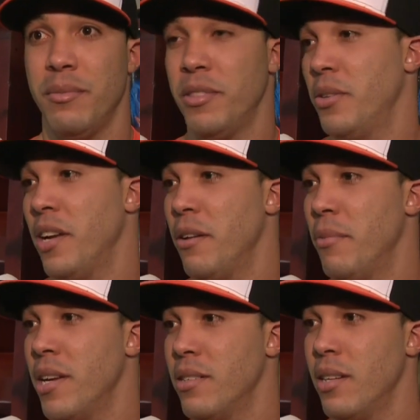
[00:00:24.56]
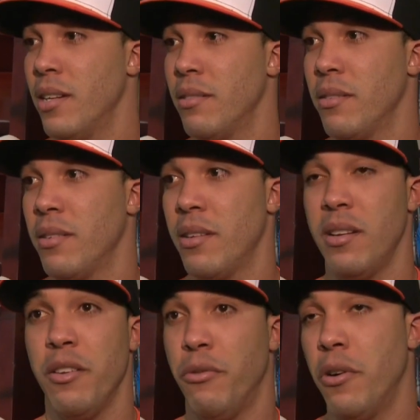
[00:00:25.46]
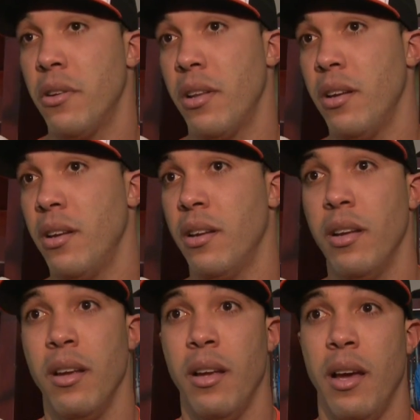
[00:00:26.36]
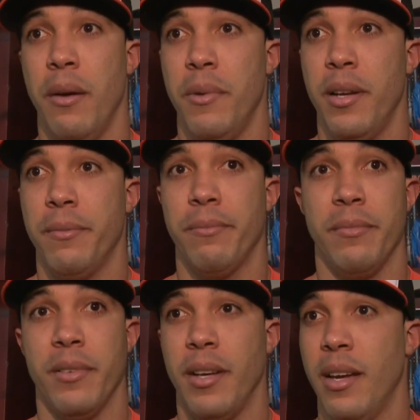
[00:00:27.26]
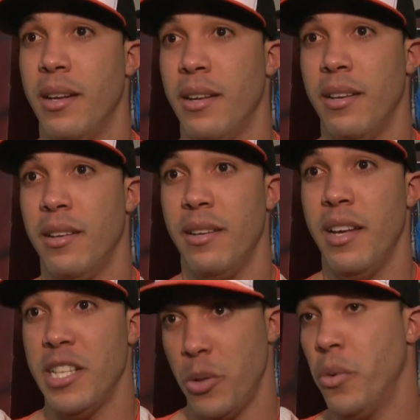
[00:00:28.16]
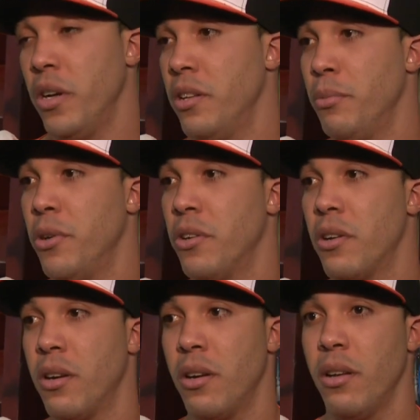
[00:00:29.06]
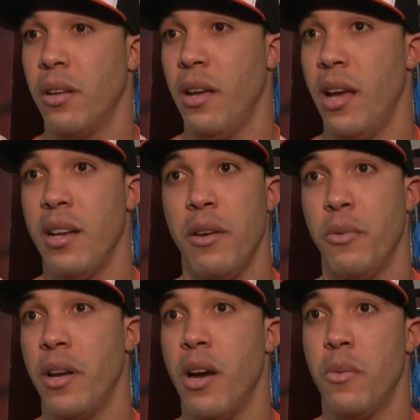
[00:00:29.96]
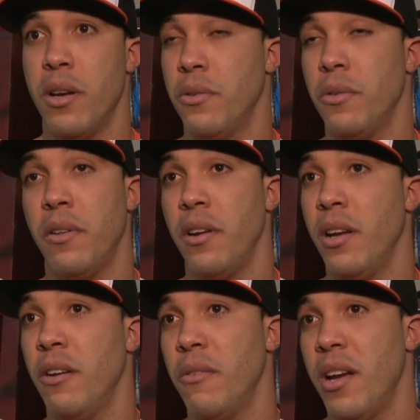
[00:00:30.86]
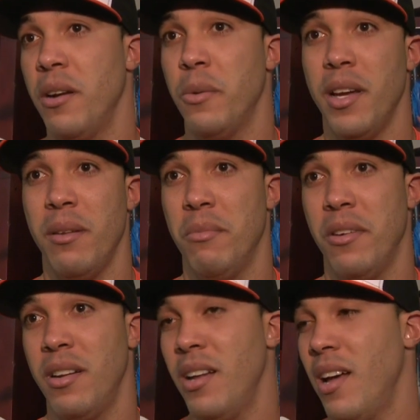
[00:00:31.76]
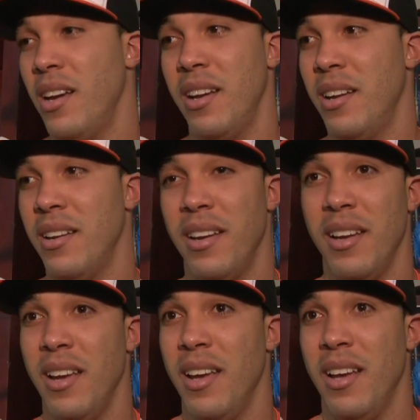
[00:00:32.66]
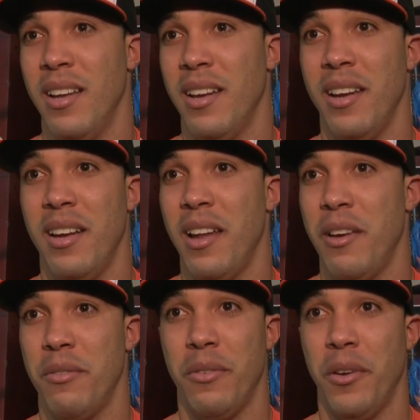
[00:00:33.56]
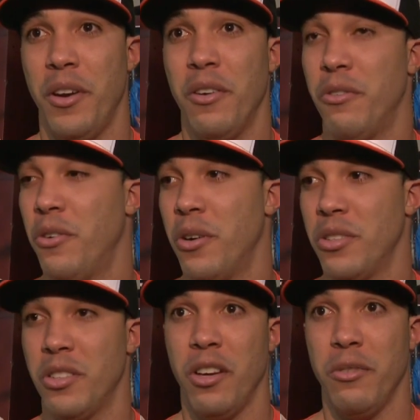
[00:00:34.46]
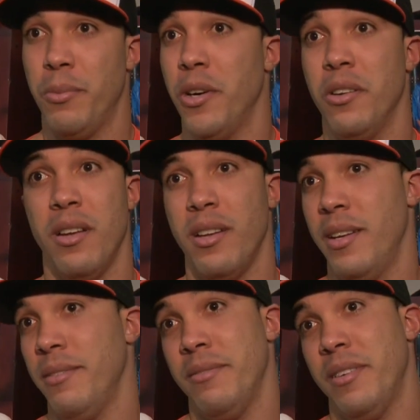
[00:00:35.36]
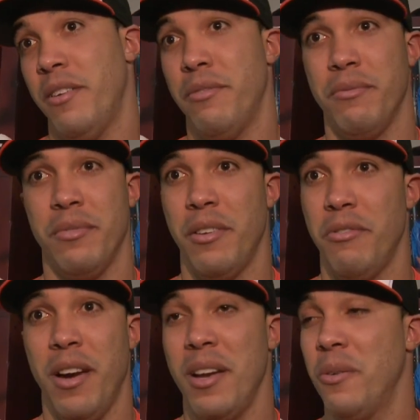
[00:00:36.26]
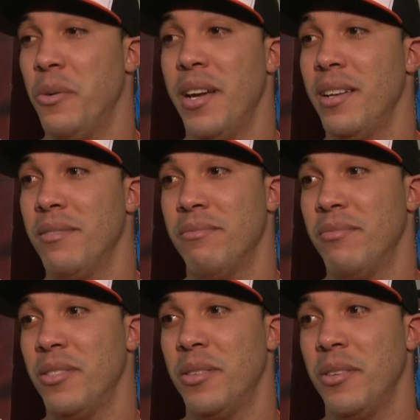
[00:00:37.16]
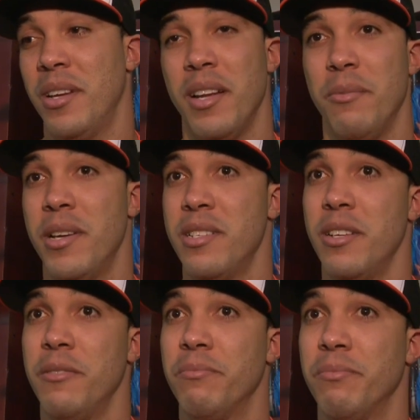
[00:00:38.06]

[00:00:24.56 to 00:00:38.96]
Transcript: get a base hit. In the fourth inning, I mean, they squared the ball. And then we got 1-2-3 in right away. But in that inning, they hit like 3 or 4 softball, and then they find a way to get a base hit.